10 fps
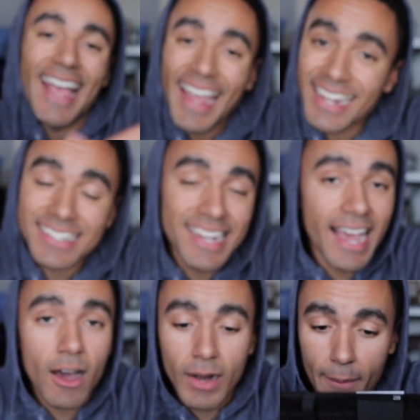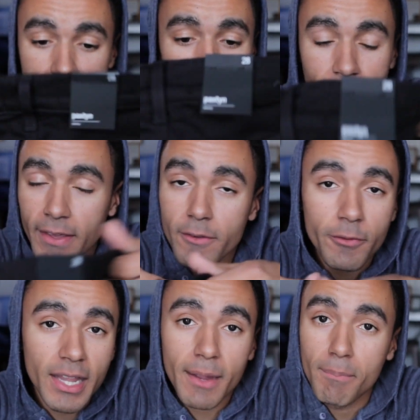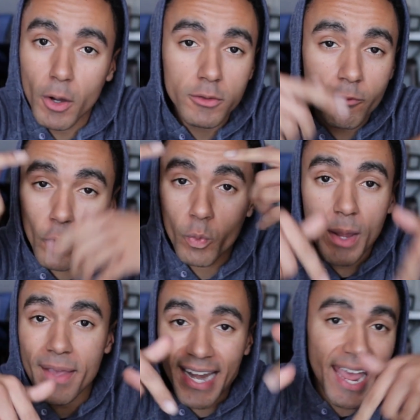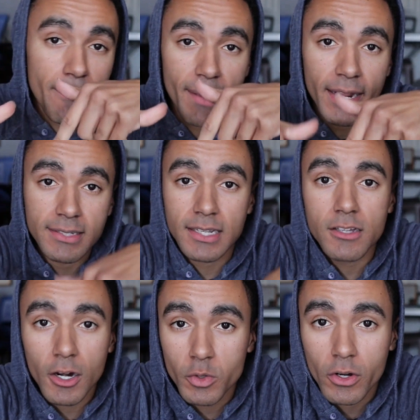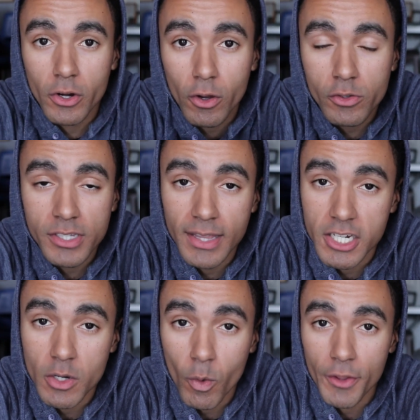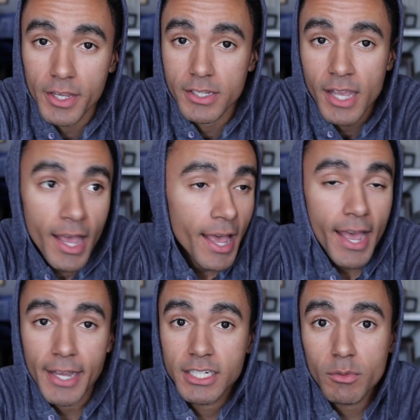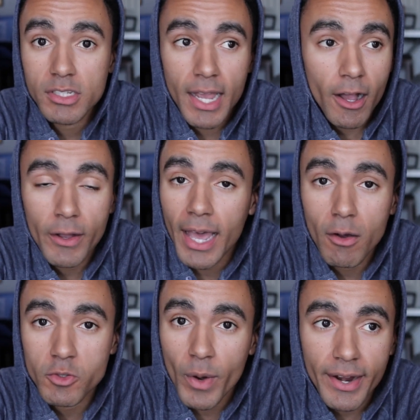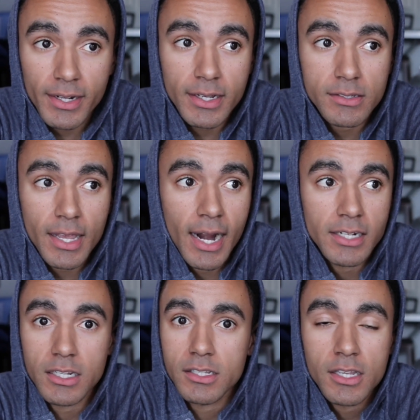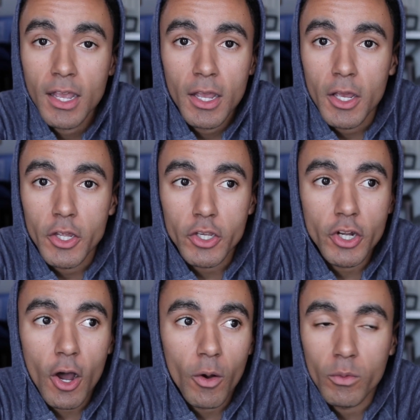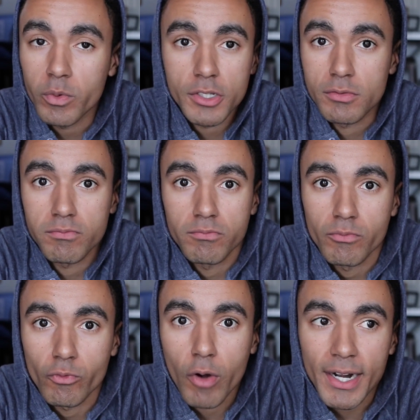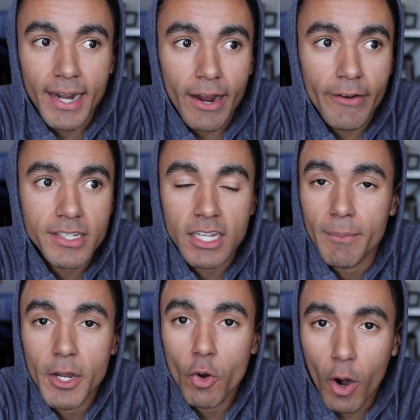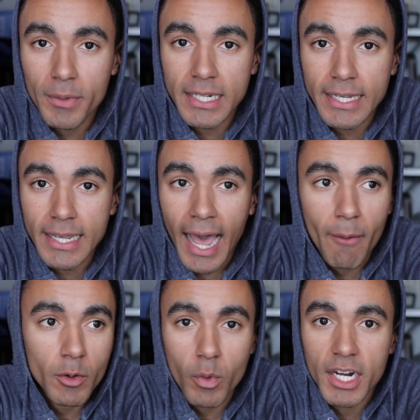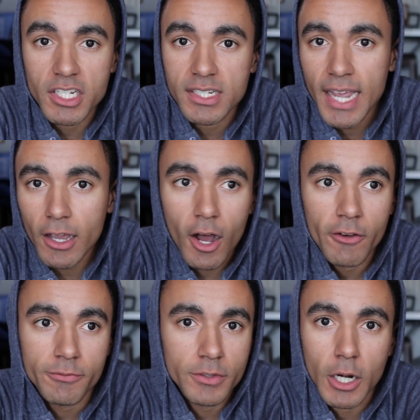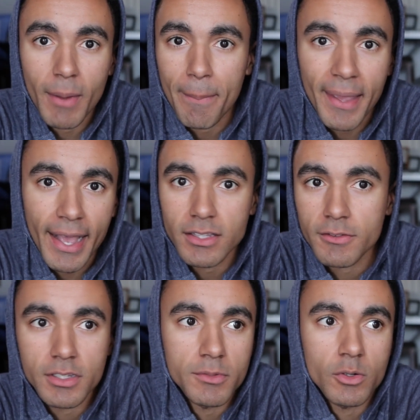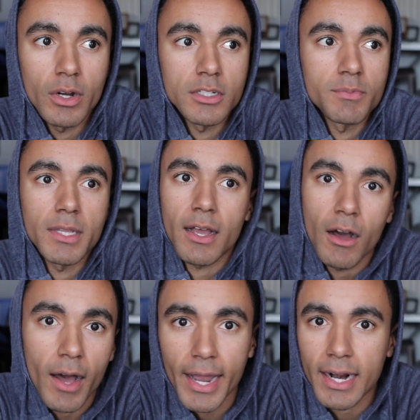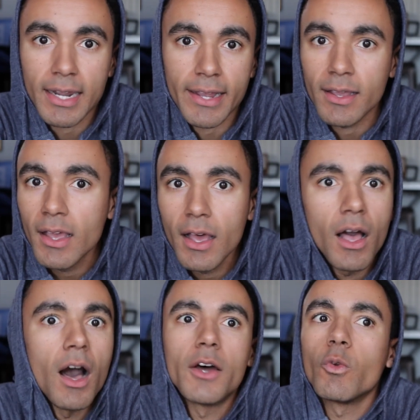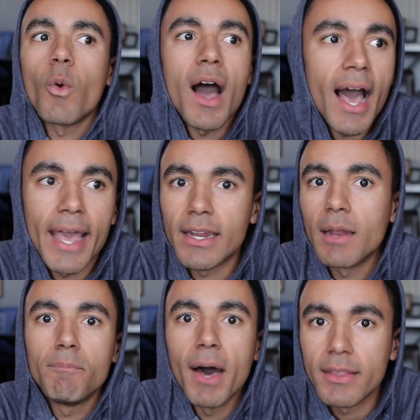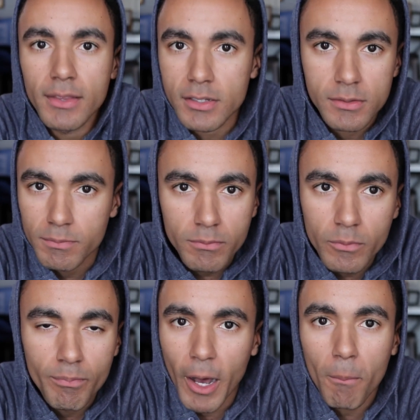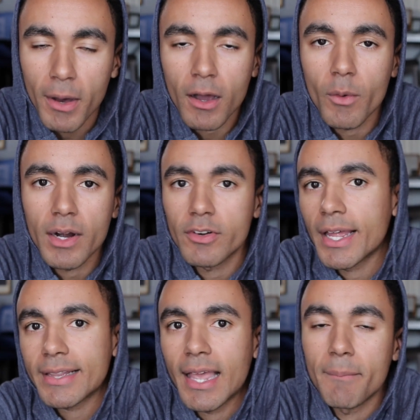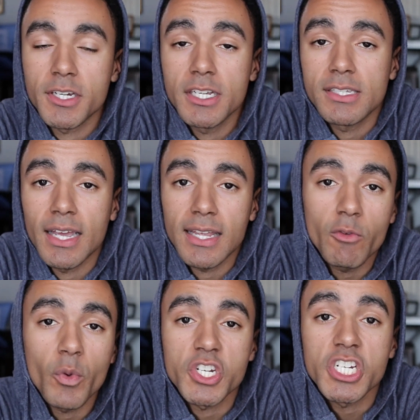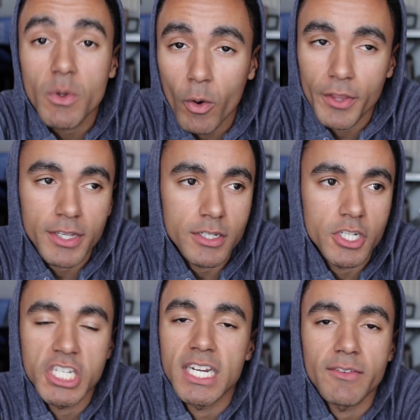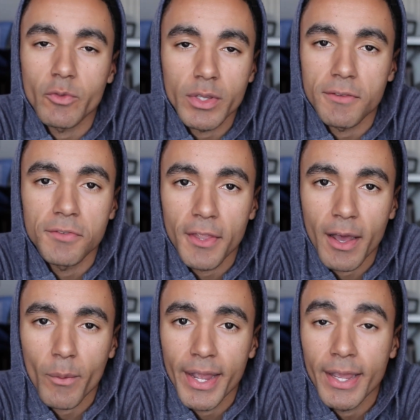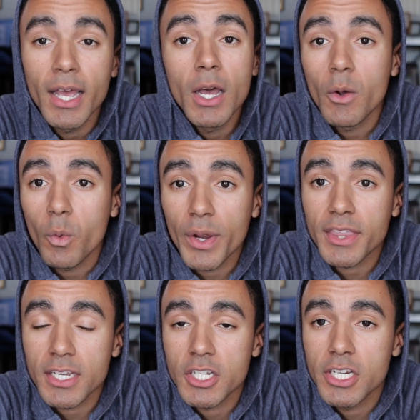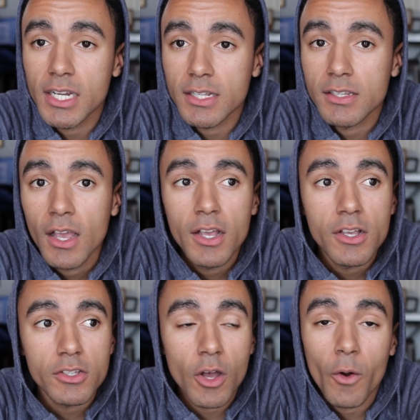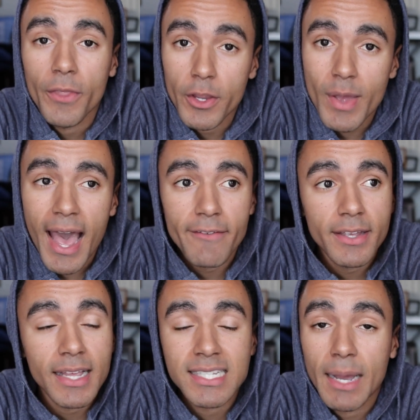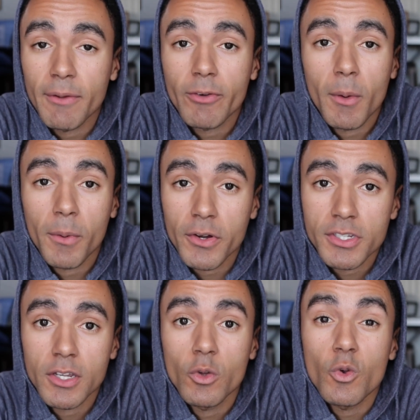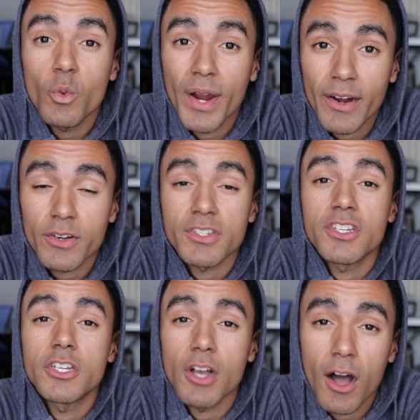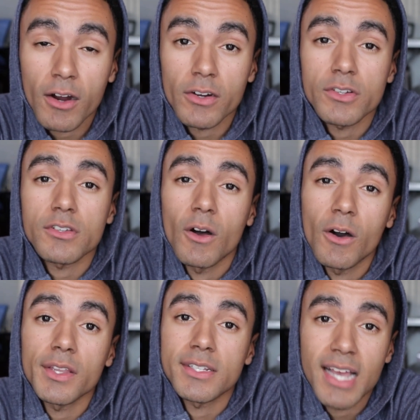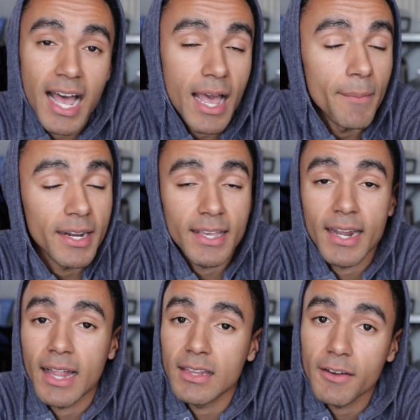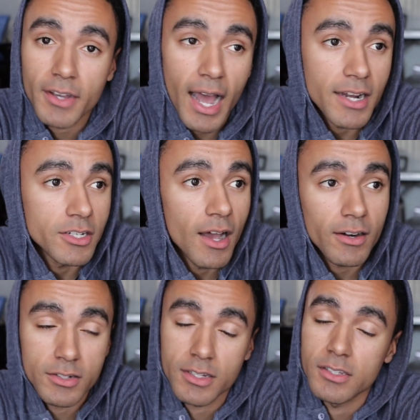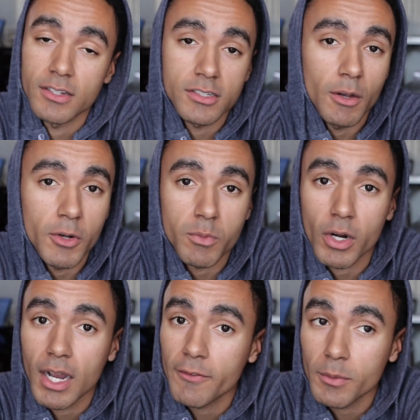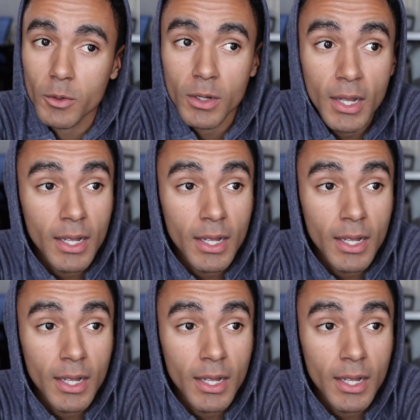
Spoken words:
hands down, I mean, I even feel like both for women and men, because I talked to a girl who said that she wore these and she was like, oh yeah, I was wearing these and I just, you know, was running errands in them. And normally I would want to just take off, you know, my pants of some sort and just be like, oh, I got to like unbutton this belt buckle or whatever like that. But she said even when she wore these, she didn't even really feel that way with these jeans. So there you have it. That's coming from a person who wears joggers all the time. And again, I love cotton joggers because they're so much more comfortable.